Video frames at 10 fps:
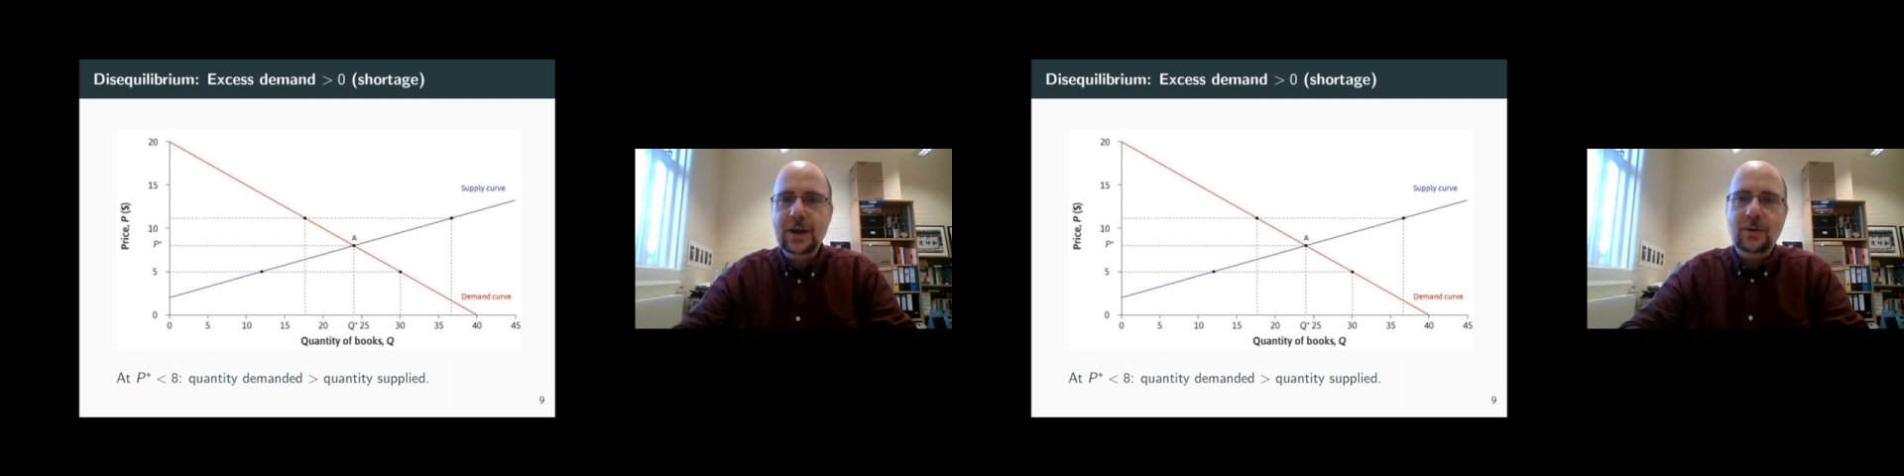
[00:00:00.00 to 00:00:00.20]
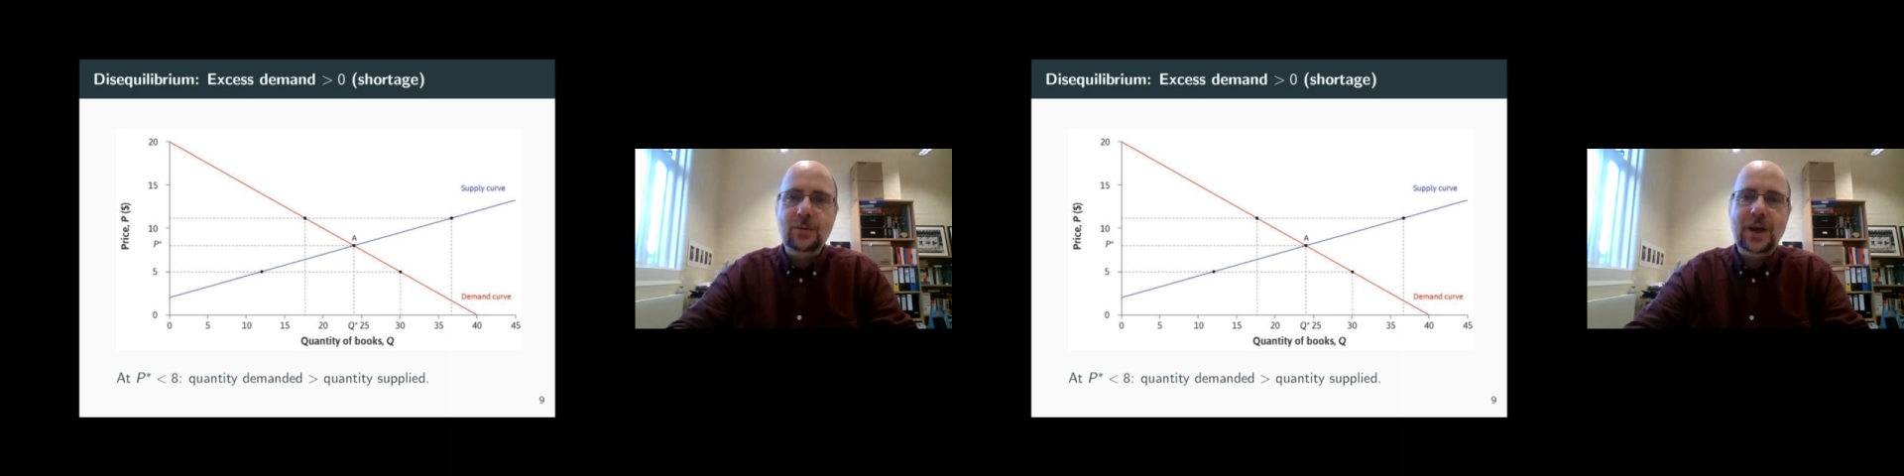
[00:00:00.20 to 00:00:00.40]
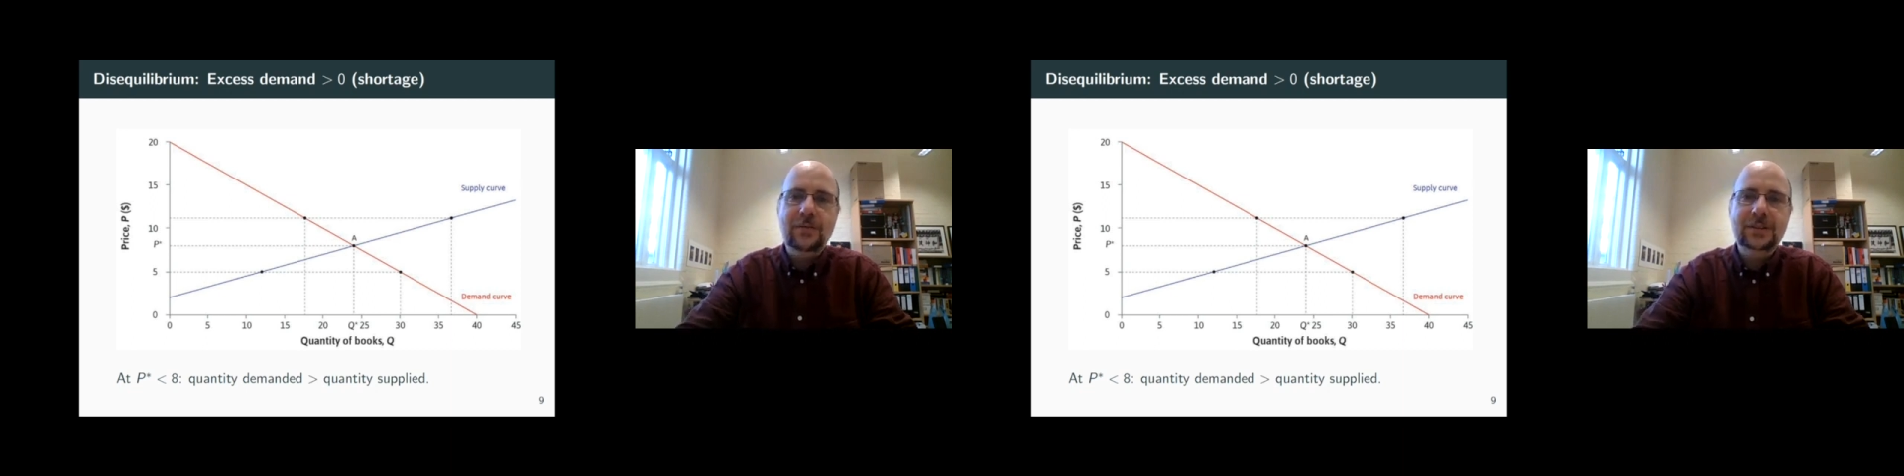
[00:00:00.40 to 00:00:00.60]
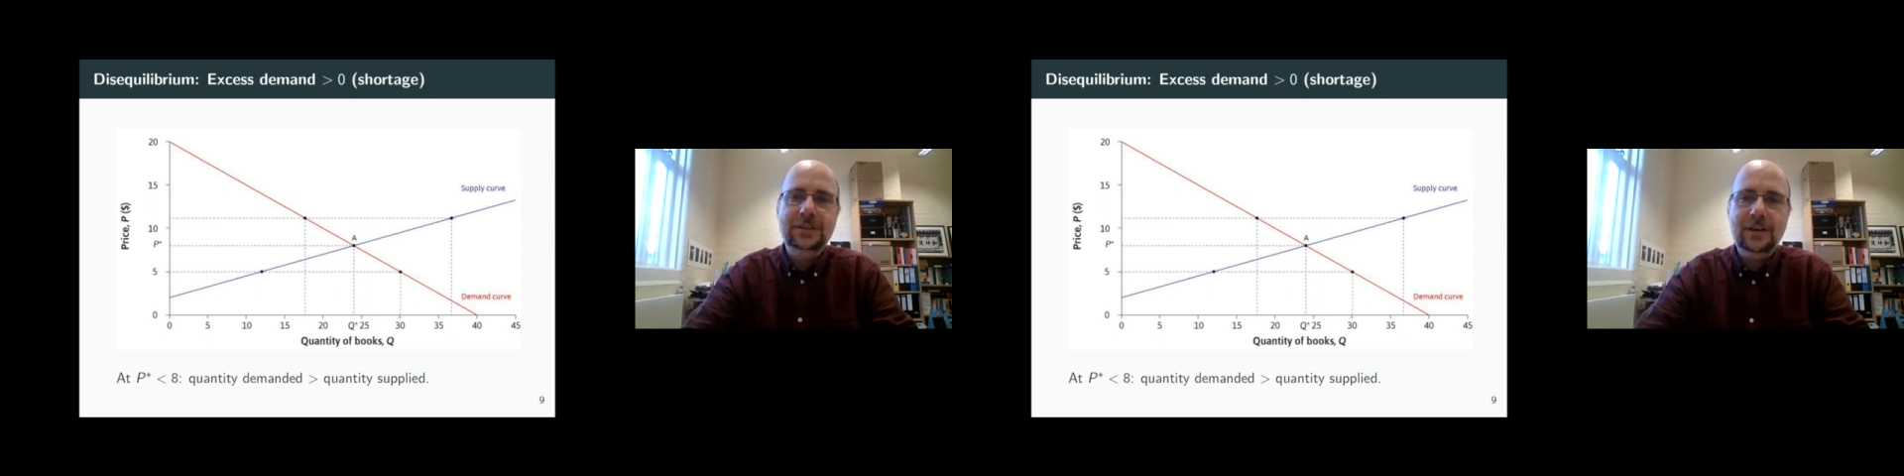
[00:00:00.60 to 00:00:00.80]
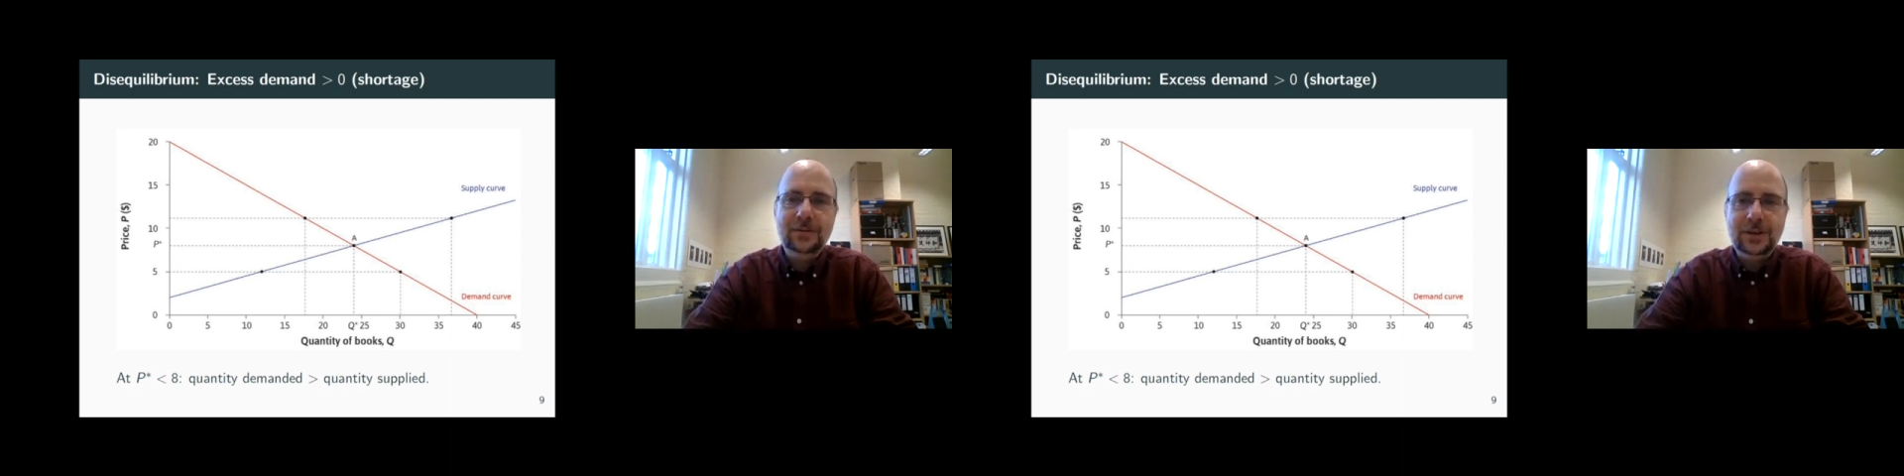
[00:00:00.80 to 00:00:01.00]
We have a
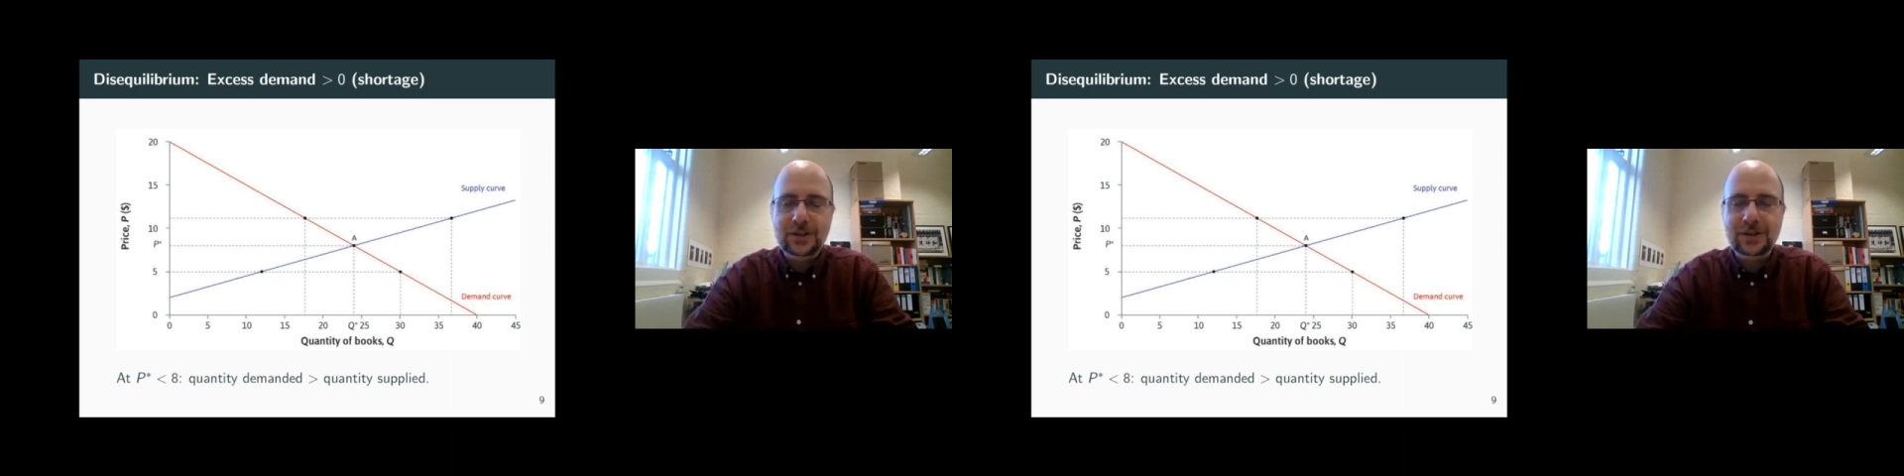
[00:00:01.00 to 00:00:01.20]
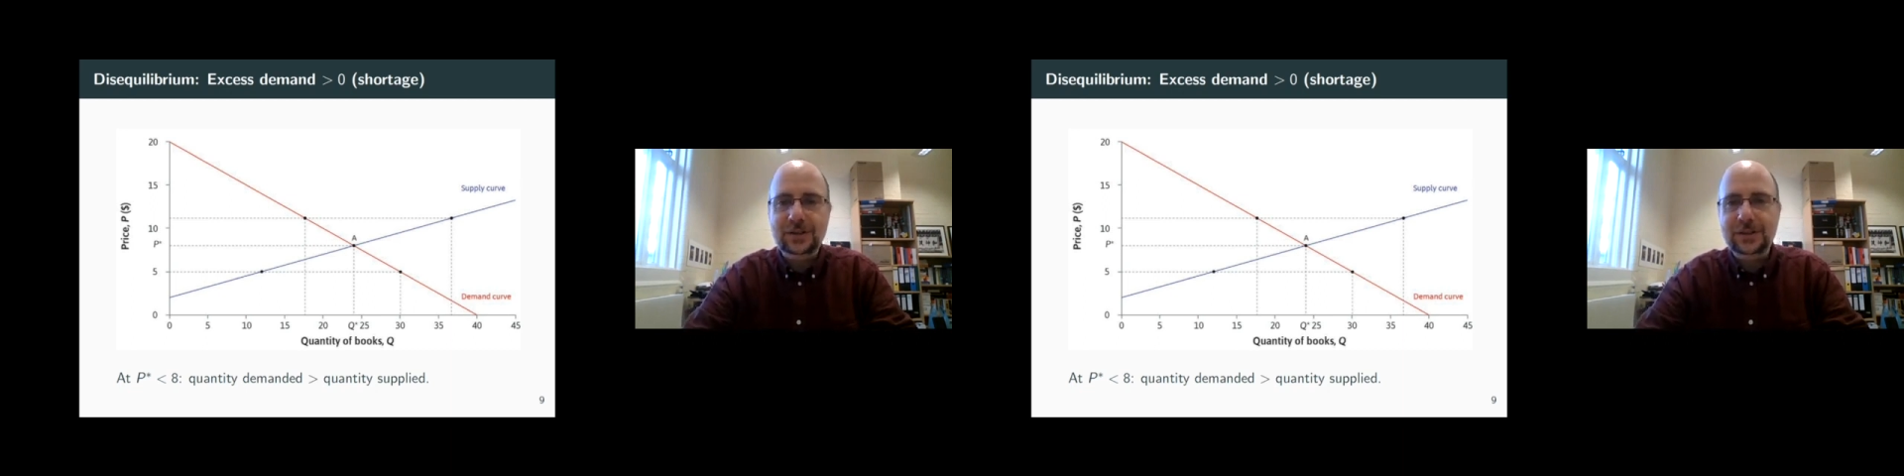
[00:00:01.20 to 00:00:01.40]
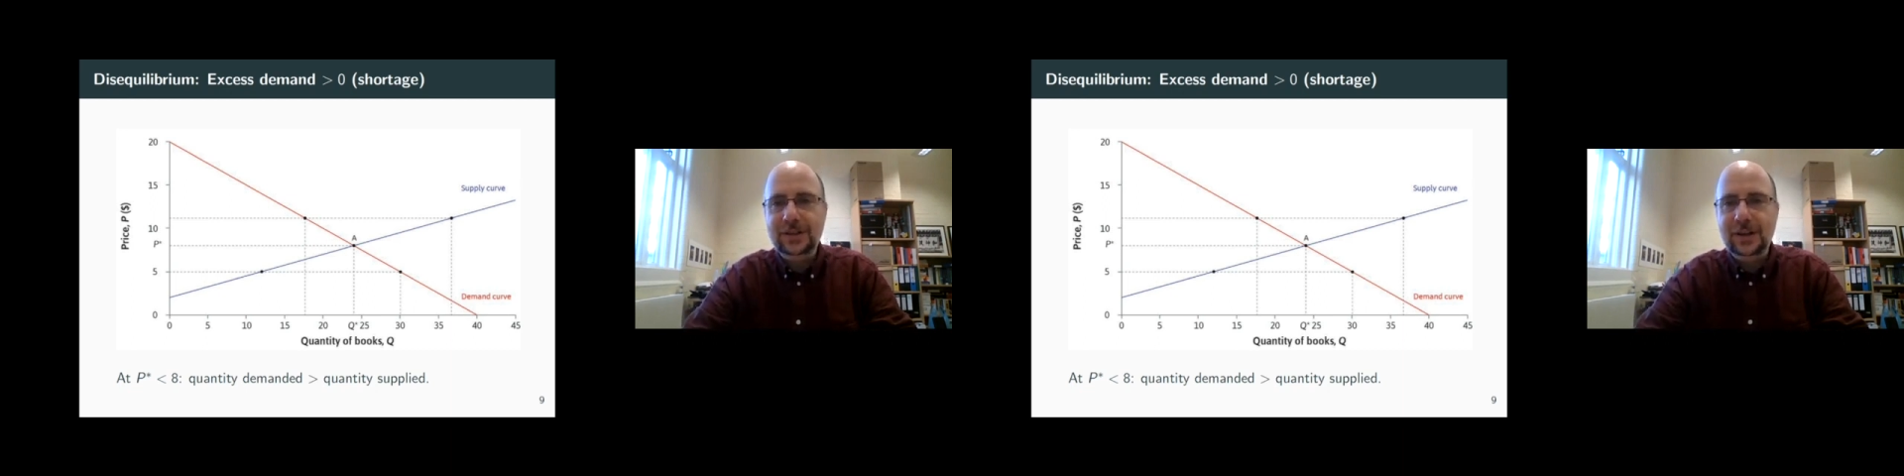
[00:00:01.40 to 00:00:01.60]
definition